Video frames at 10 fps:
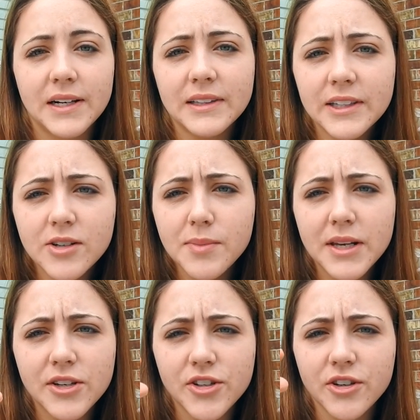a little
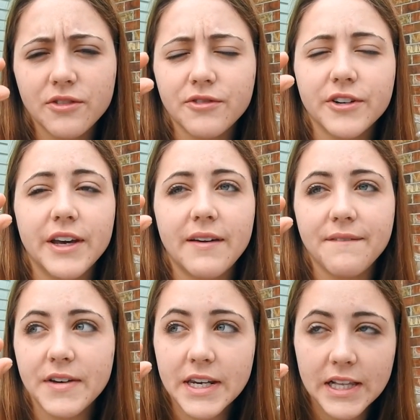bit of sugar-free
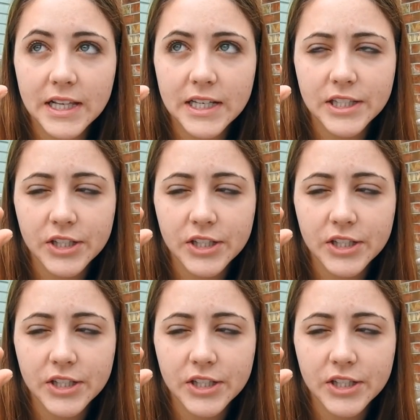vanilla